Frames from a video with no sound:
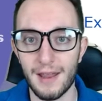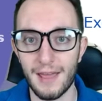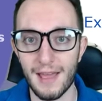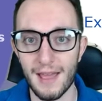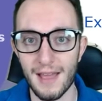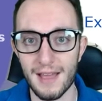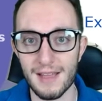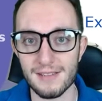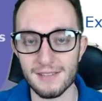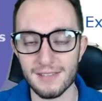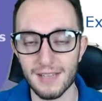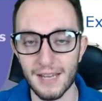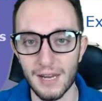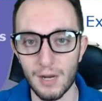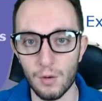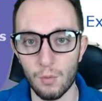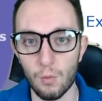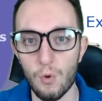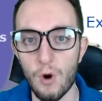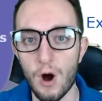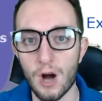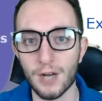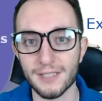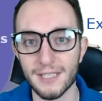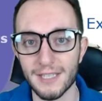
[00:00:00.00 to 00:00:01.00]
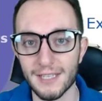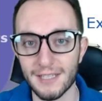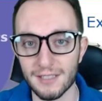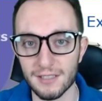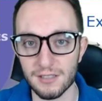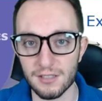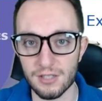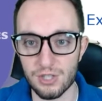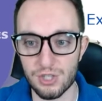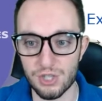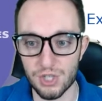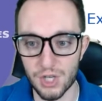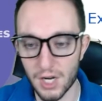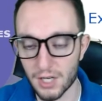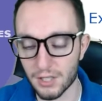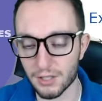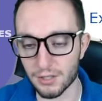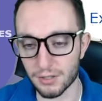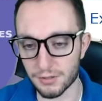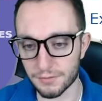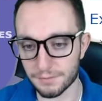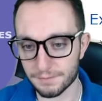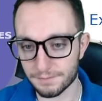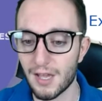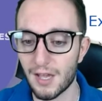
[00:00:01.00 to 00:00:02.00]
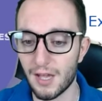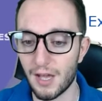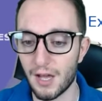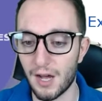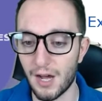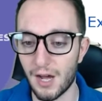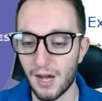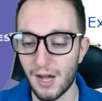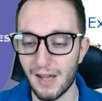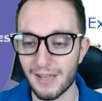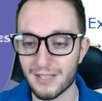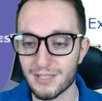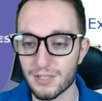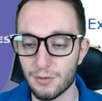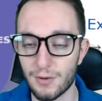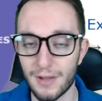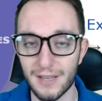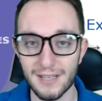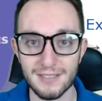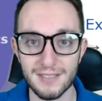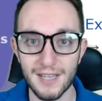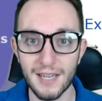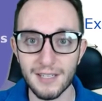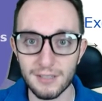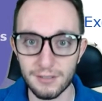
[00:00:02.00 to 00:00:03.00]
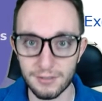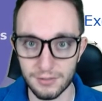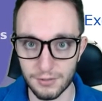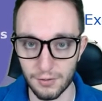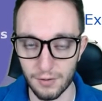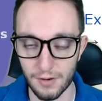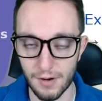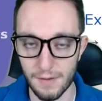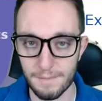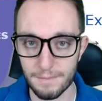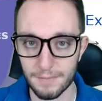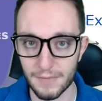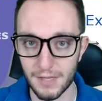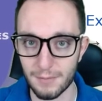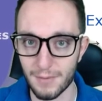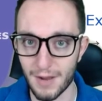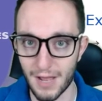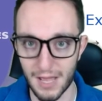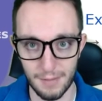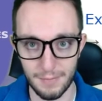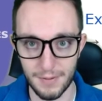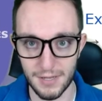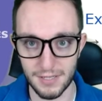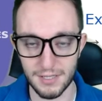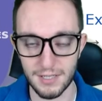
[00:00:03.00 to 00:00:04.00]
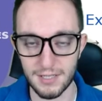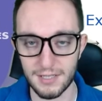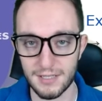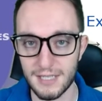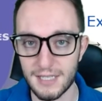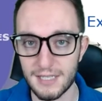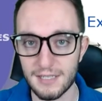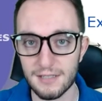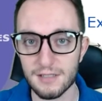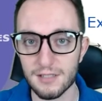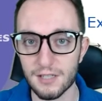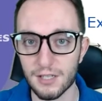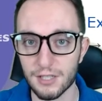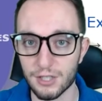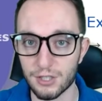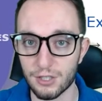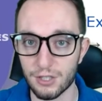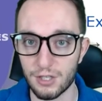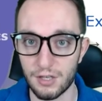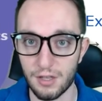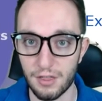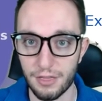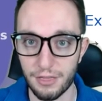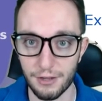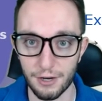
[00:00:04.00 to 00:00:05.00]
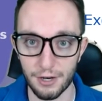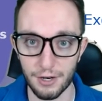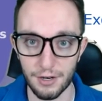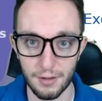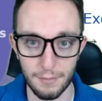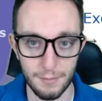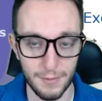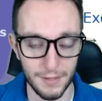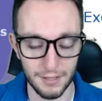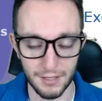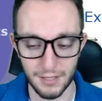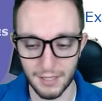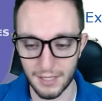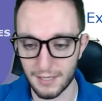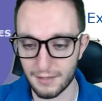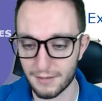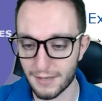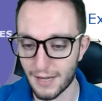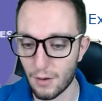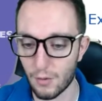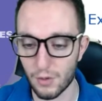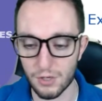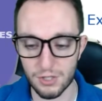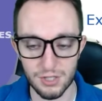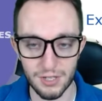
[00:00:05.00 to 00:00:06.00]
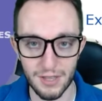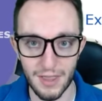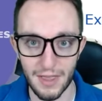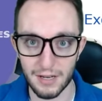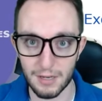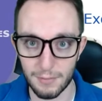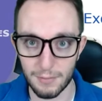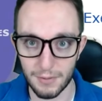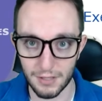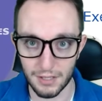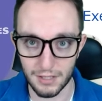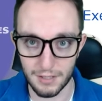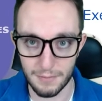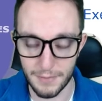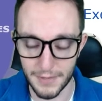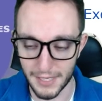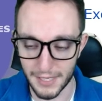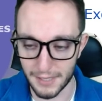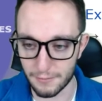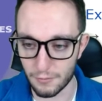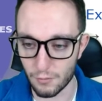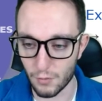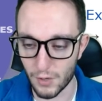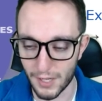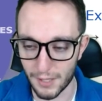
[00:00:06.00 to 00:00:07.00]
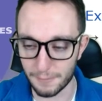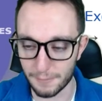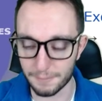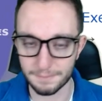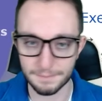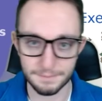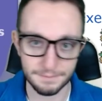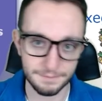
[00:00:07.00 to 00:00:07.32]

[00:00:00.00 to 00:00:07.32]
as a walking jungle. So Exeggutor, in my opinion, needs a good third ability. Now, what should that ability be? Well,